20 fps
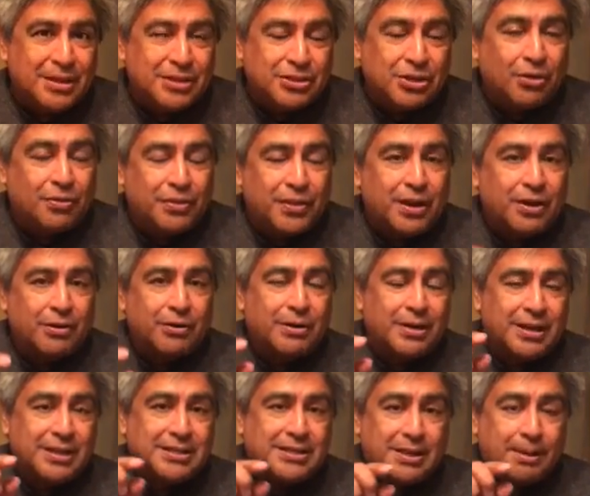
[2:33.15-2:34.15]
So there
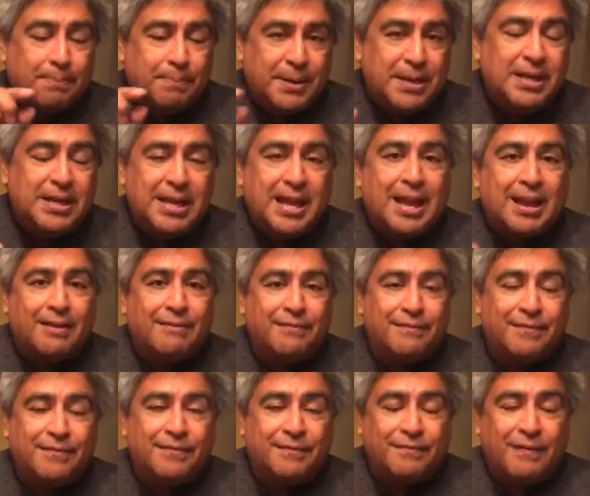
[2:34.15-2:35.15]
is a
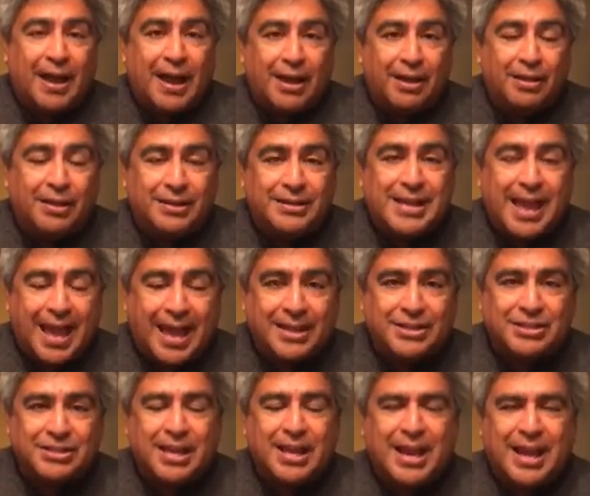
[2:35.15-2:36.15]
PDF file
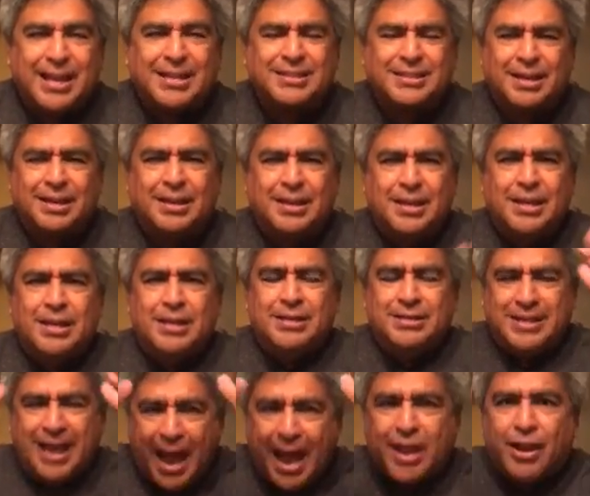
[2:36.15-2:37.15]
attached that has a
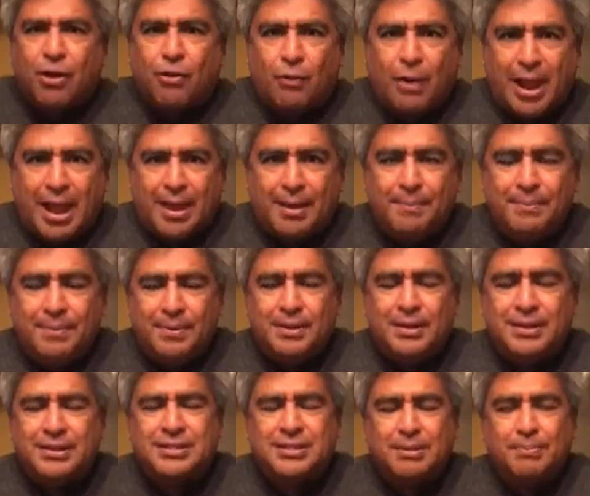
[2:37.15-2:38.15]
diagram,
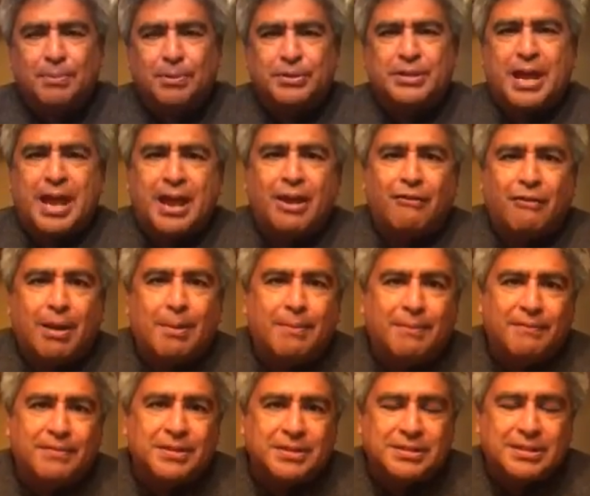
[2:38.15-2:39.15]
a simple
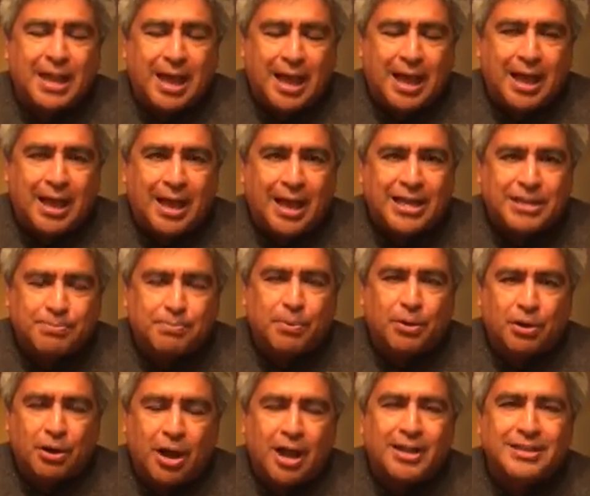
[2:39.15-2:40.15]
diagram of this
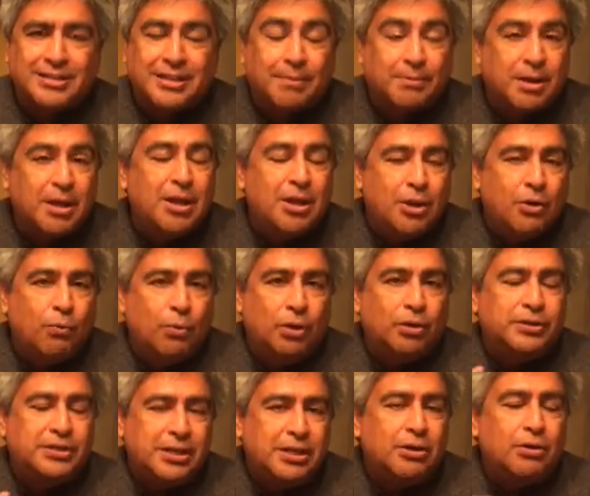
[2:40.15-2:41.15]
iceberg concept.
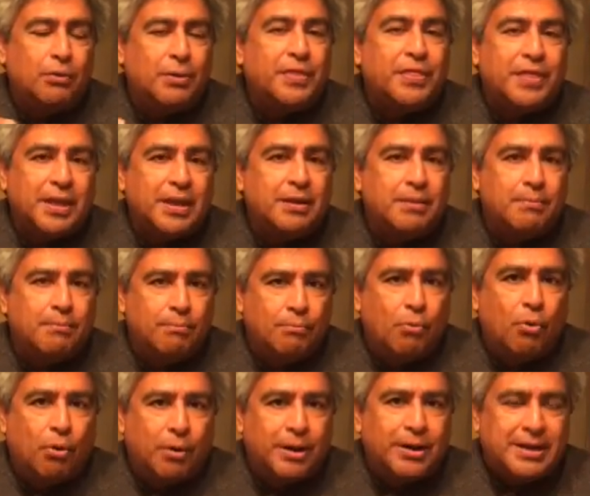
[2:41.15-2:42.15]
We'll deal with it
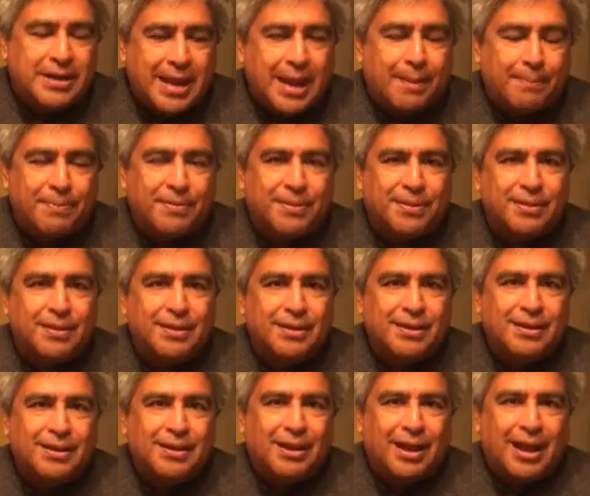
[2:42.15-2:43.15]
more in depth
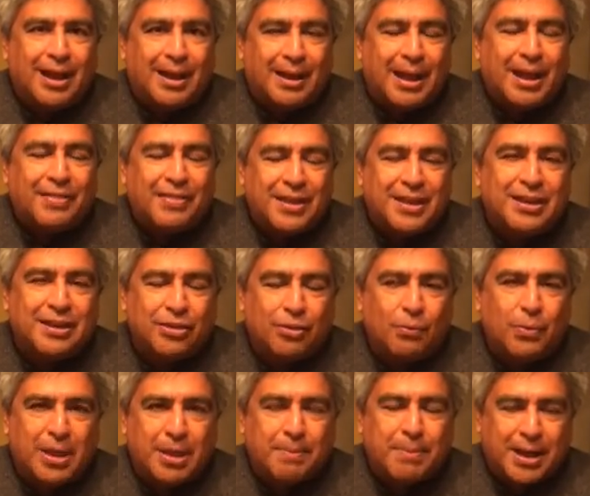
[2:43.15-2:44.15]
at the end of
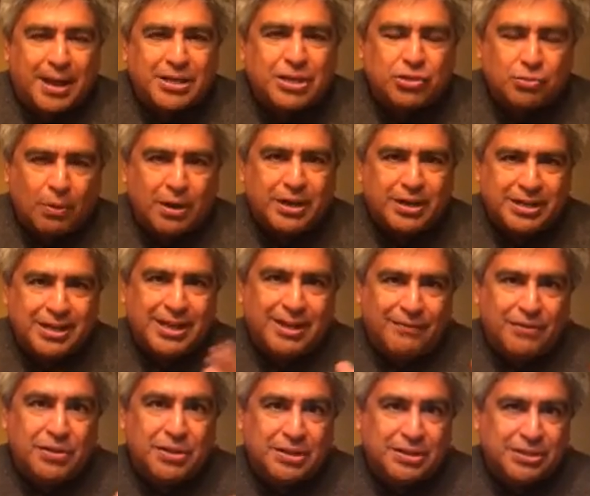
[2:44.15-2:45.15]
the week, but I just wanted to
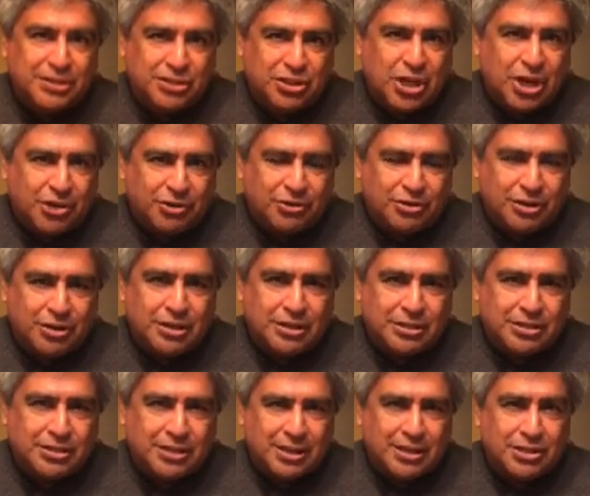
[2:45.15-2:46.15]
give you this
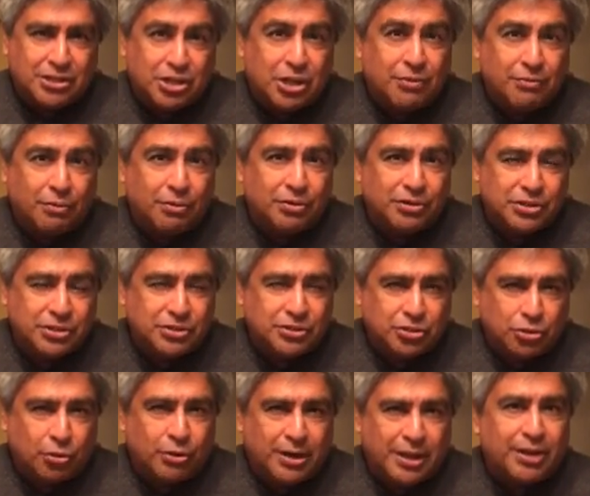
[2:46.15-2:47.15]
general
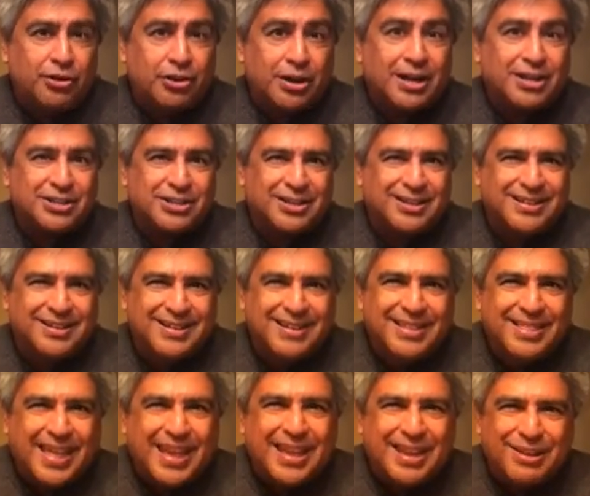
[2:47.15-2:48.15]
short introduction.
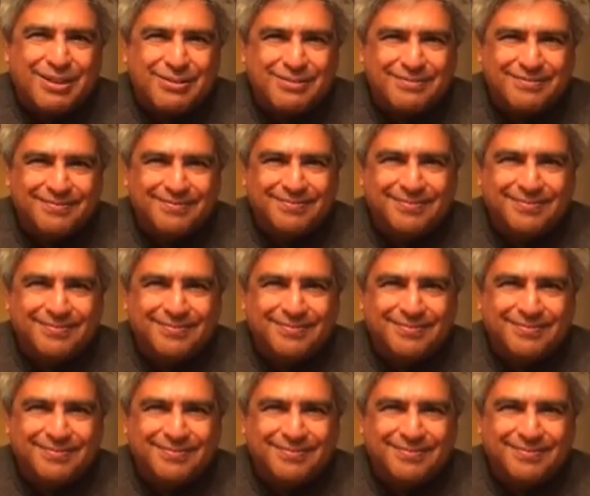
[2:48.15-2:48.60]
Thank you.